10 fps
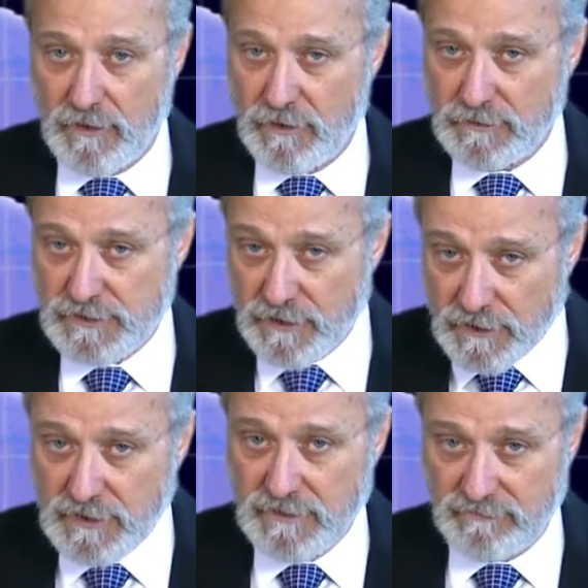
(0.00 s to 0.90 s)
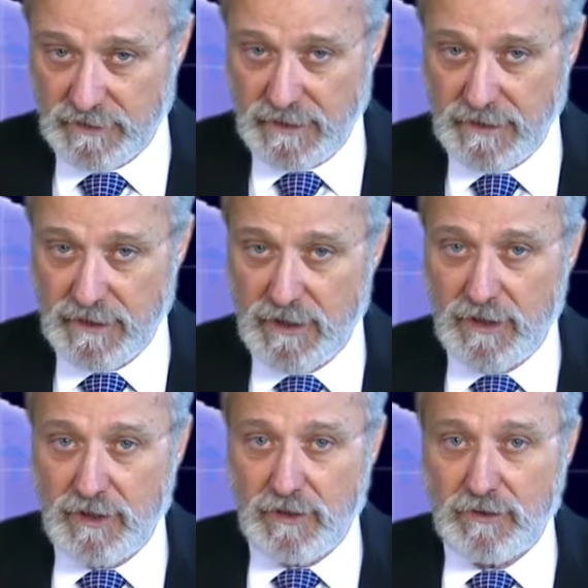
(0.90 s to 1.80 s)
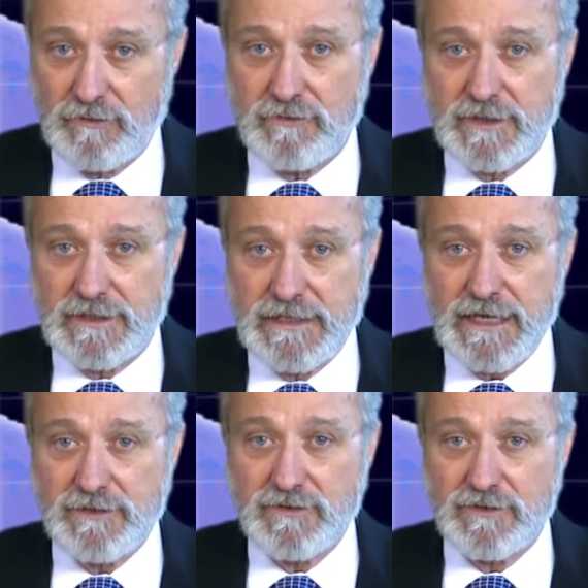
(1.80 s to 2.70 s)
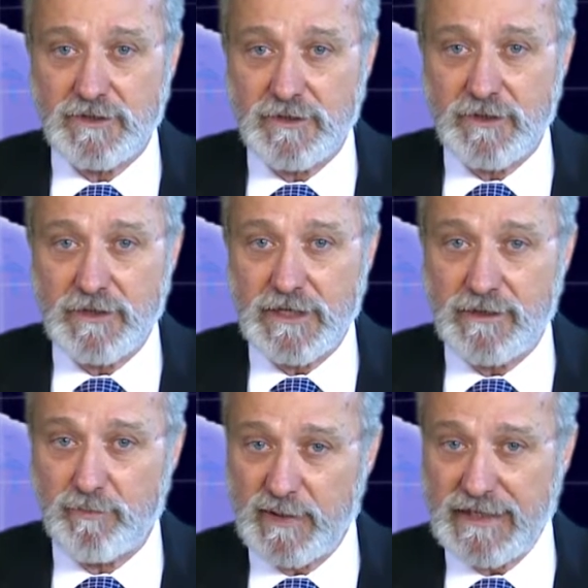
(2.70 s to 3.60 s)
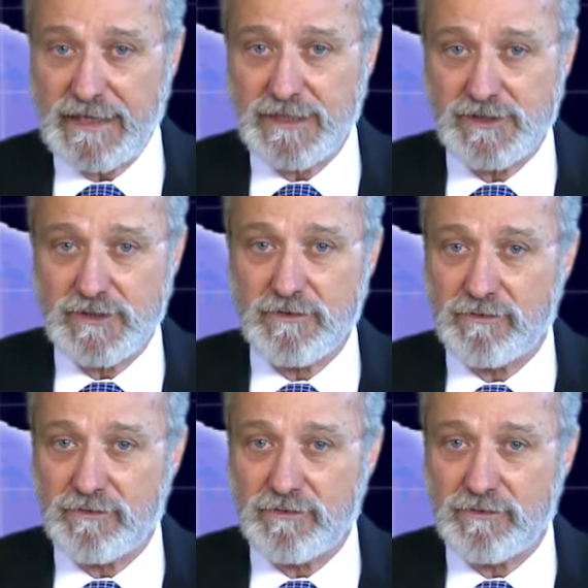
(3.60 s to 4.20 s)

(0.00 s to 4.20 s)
Alternatively, you can get to the login page